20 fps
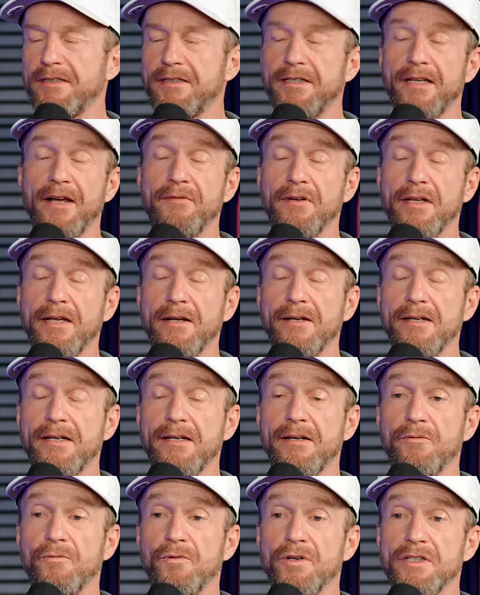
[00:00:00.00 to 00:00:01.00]
definitely
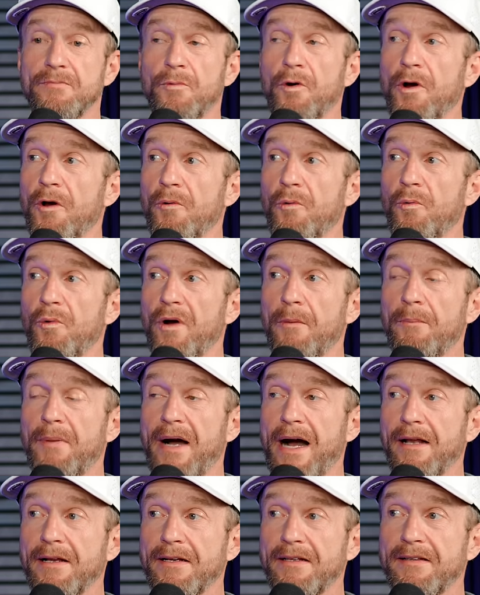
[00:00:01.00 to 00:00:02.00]
was more well
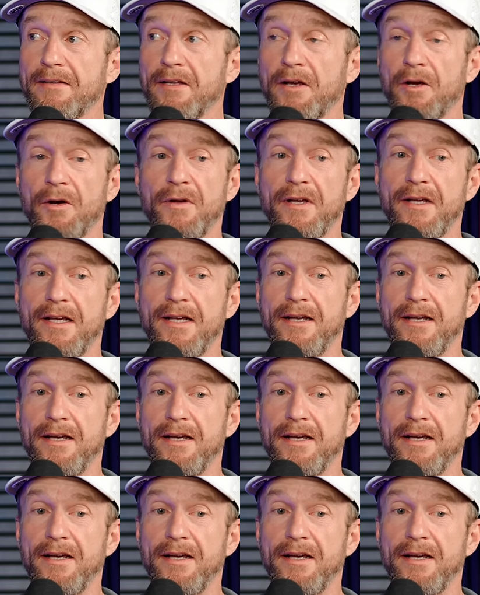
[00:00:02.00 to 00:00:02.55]
balanced, though.